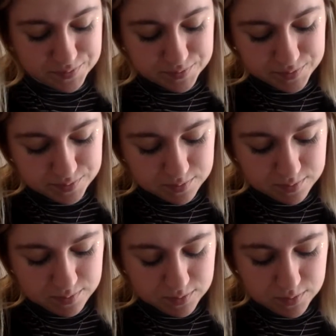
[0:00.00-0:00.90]

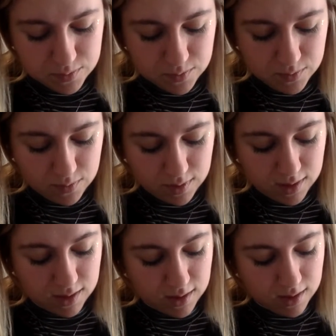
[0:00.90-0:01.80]

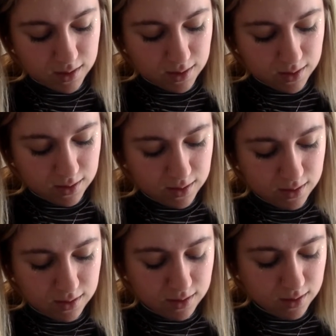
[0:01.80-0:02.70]

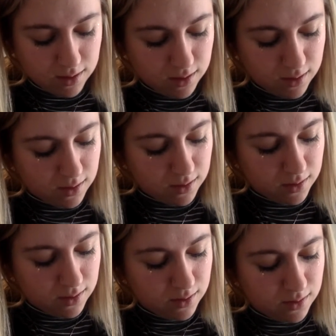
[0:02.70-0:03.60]

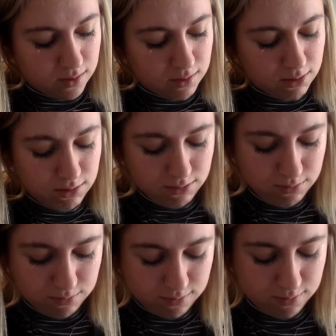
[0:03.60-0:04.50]

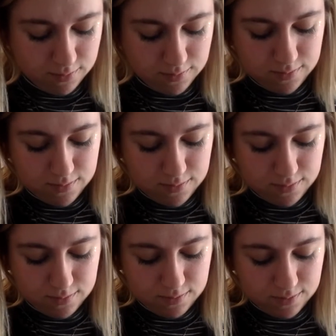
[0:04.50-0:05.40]

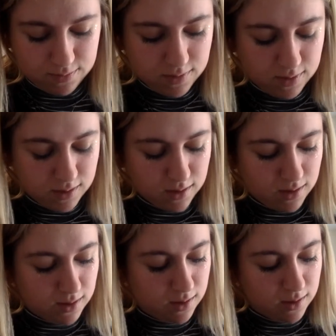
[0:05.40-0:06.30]

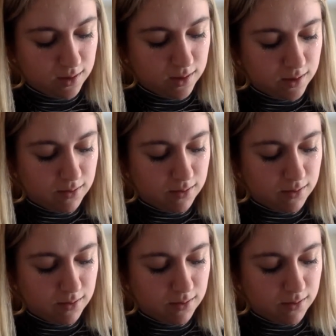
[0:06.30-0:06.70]
(no one is talking)